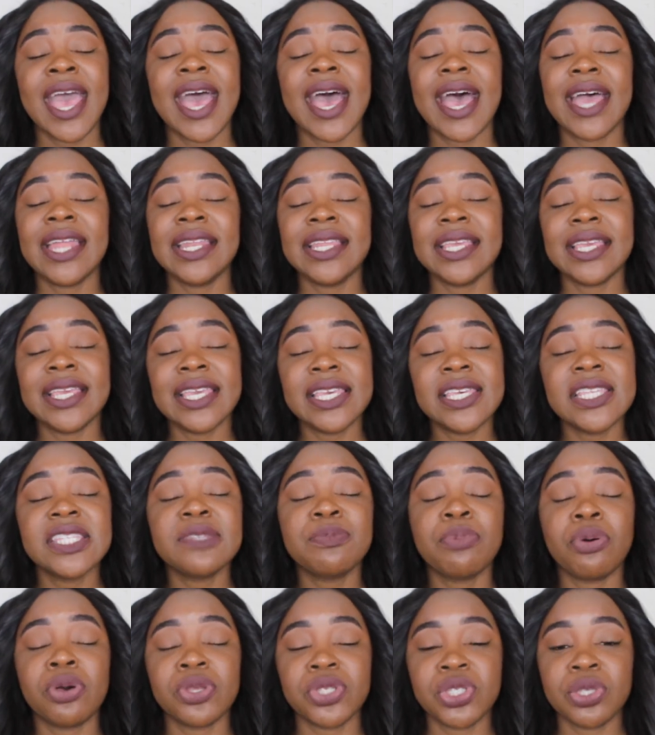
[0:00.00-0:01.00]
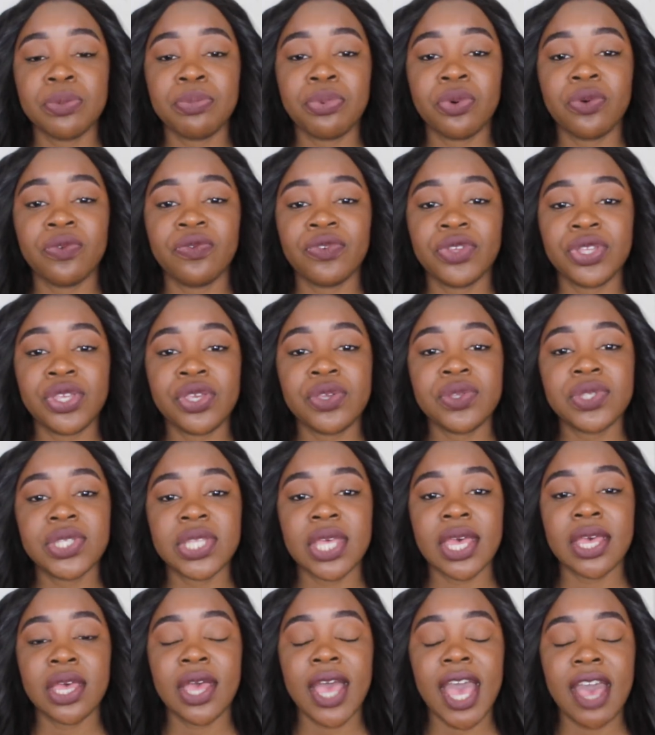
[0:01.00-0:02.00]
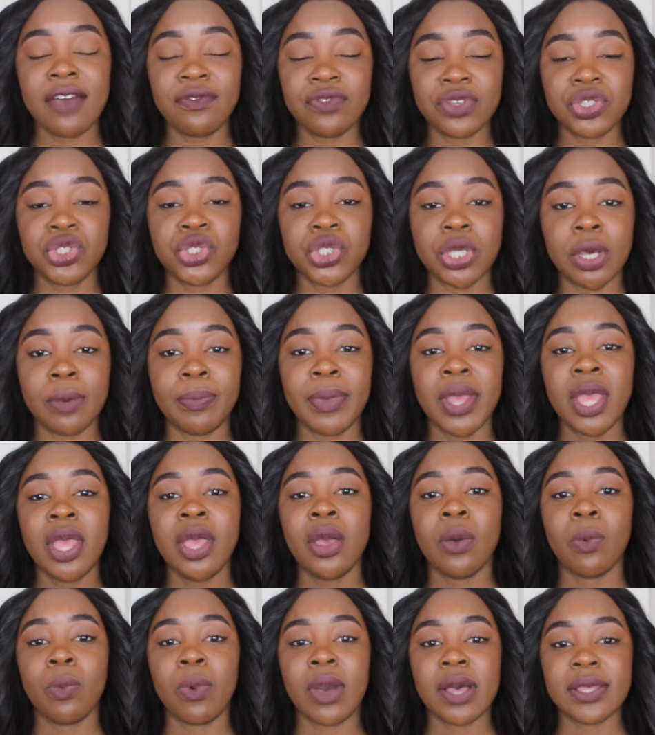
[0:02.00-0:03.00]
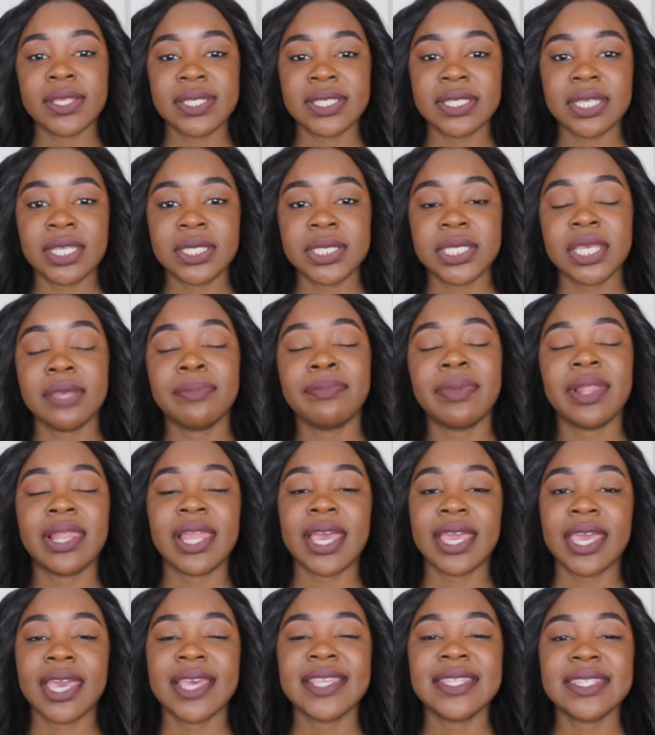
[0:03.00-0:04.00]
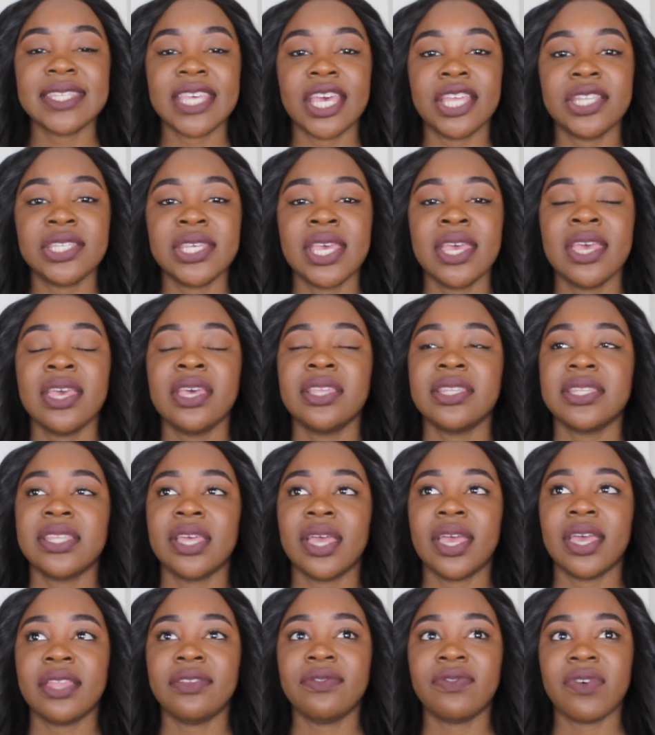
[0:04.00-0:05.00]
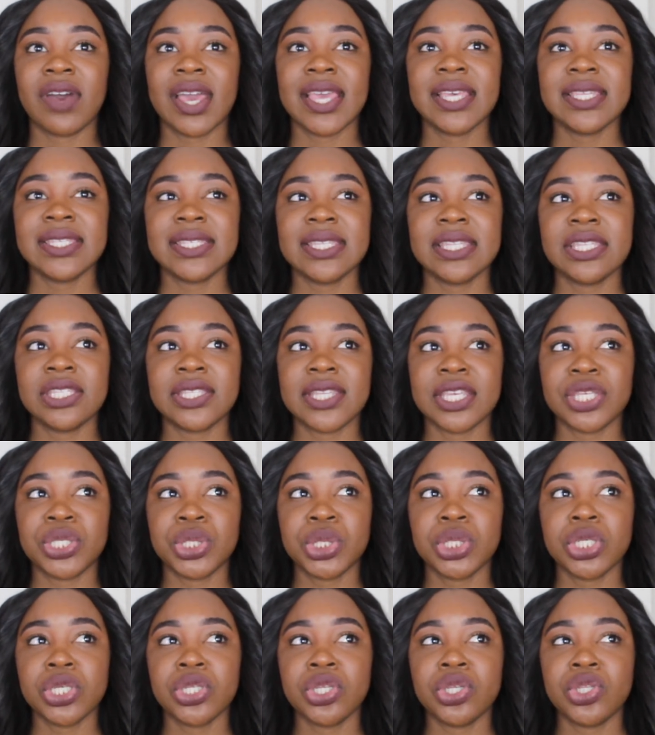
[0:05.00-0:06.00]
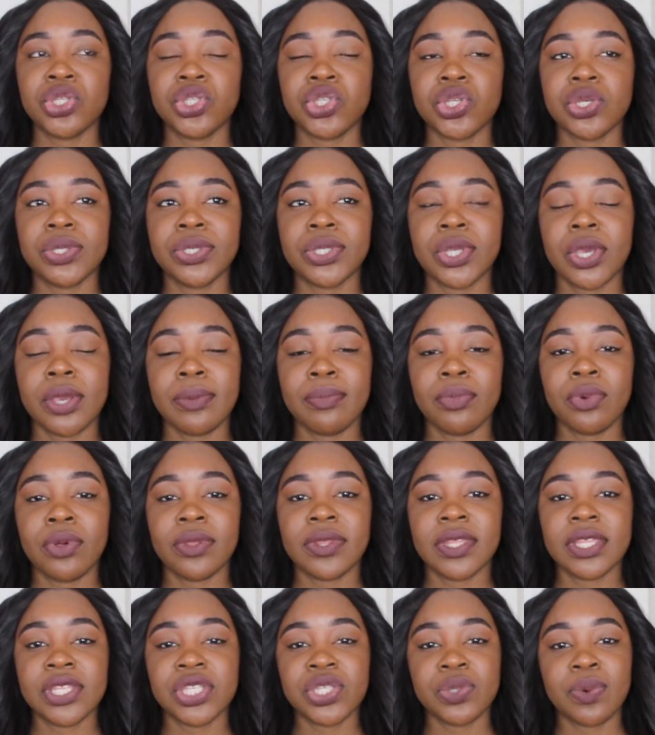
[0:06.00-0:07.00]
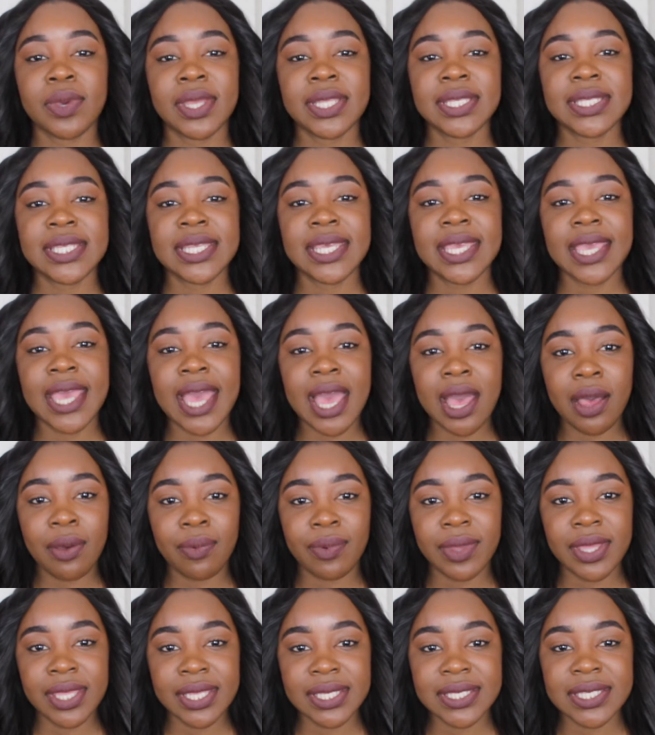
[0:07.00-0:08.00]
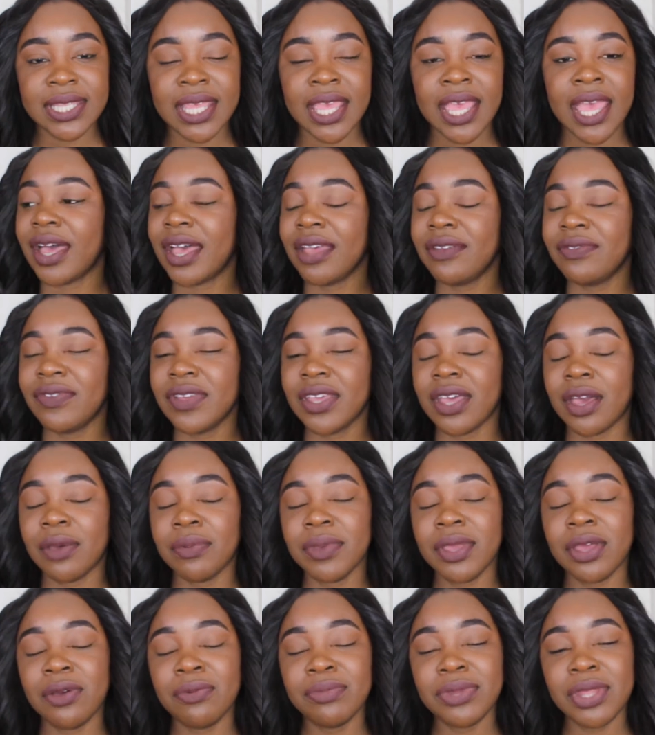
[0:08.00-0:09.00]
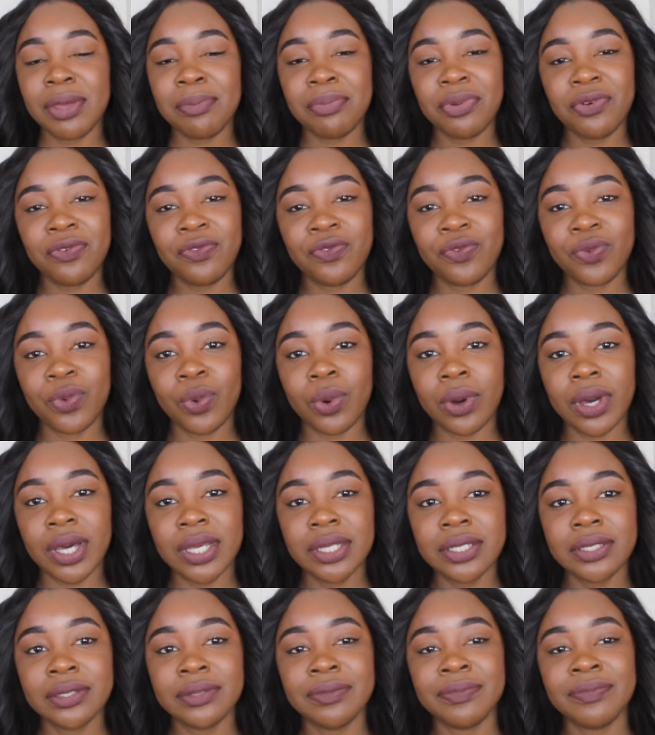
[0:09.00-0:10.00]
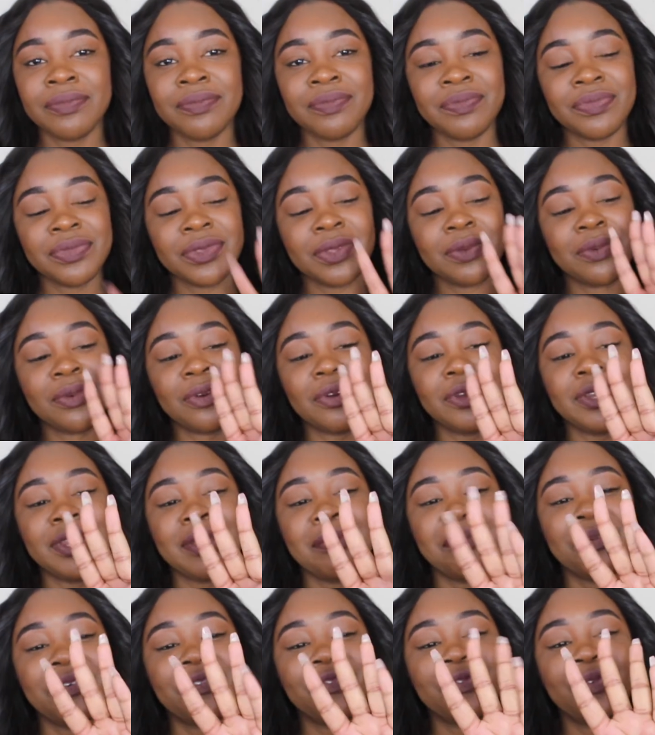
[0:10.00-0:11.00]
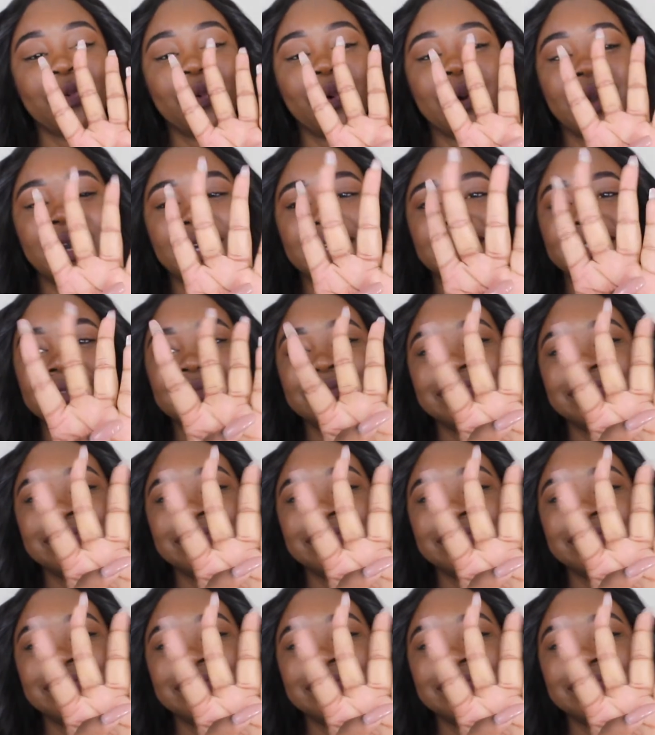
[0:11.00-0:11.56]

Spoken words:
And it is possible for you to have a job while studying, but like I said, the advice is that you shouldn't do no more than 20 hours. I think, are we on number 4? We're on number 4.